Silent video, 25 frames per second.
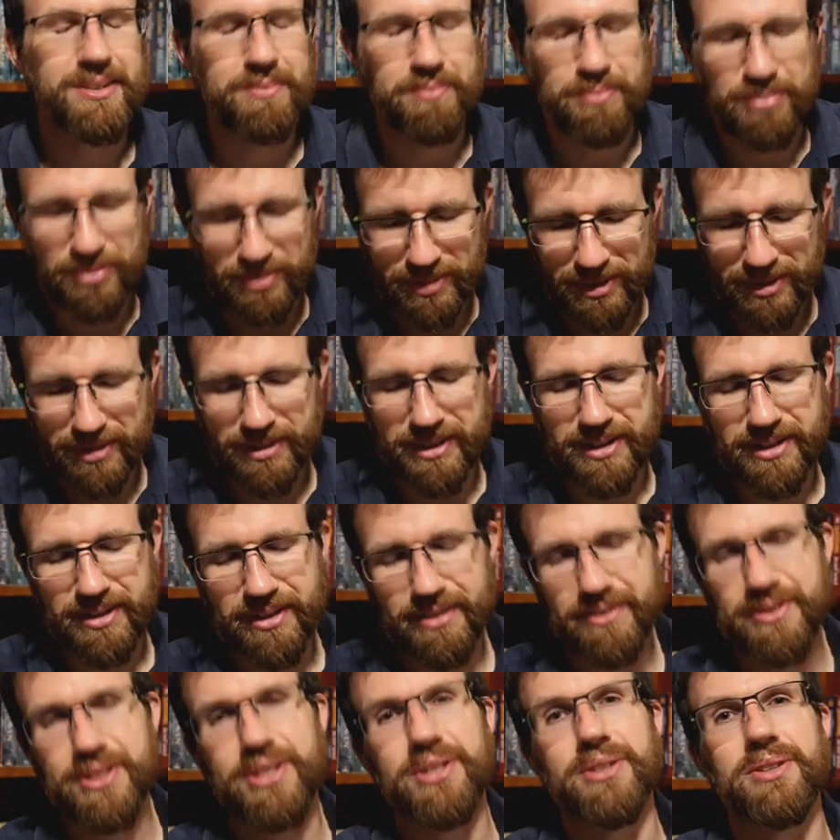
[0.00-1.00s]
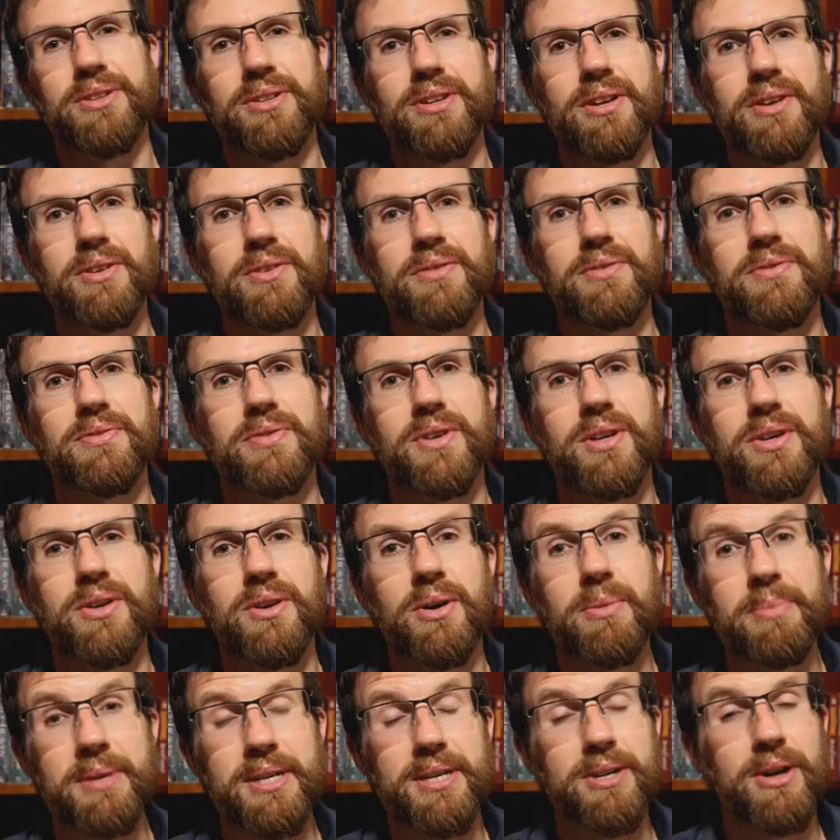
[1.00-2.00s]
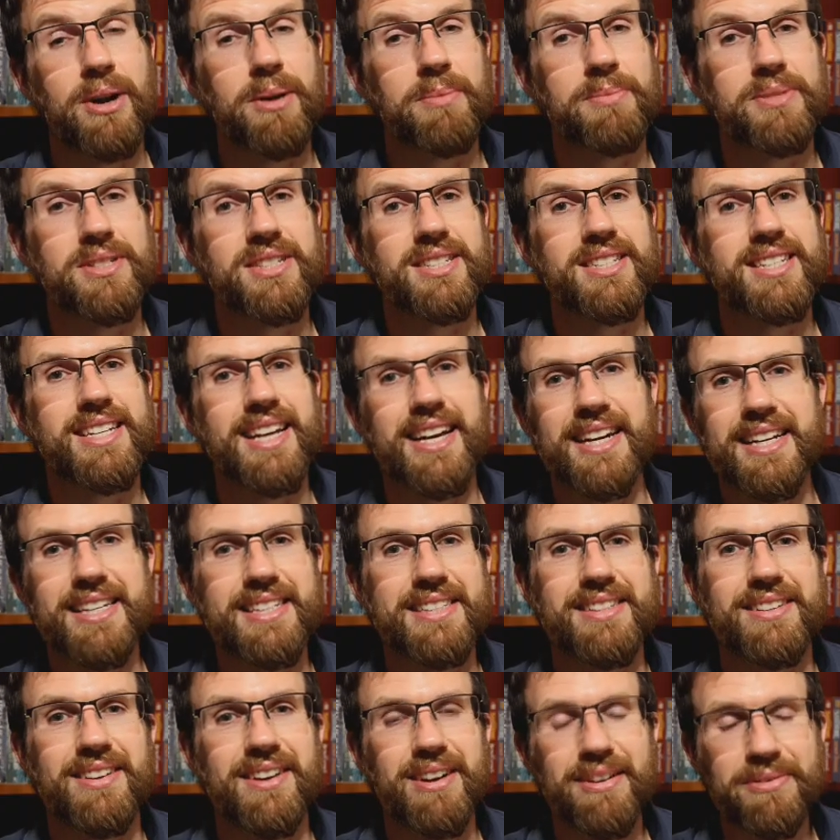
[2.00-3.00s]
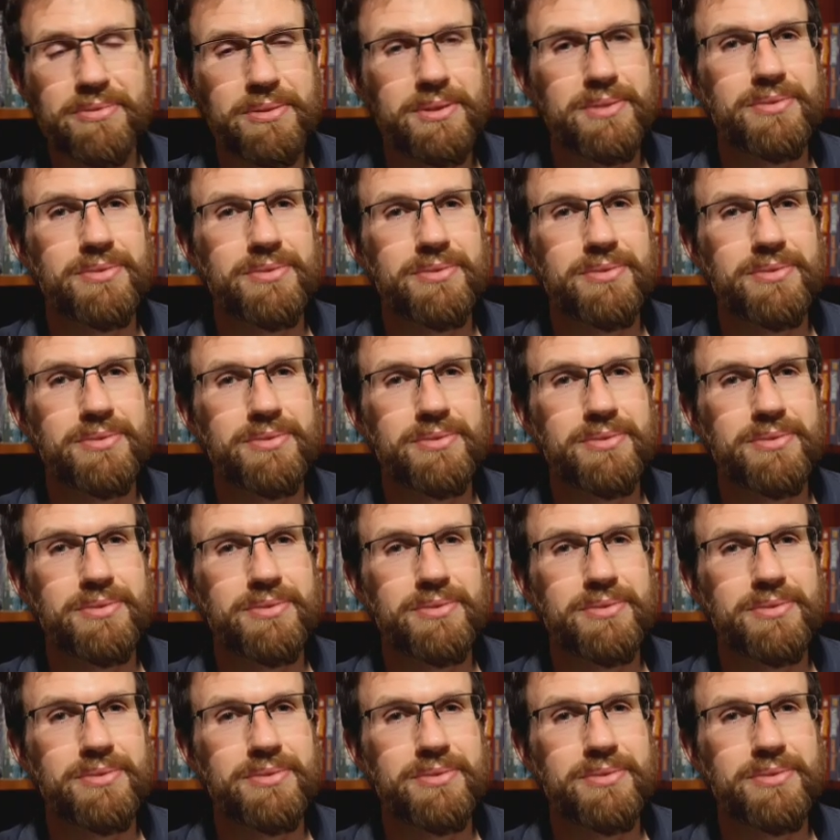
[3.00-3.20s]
brilliant offshoot of Nobby Nobb's dating life.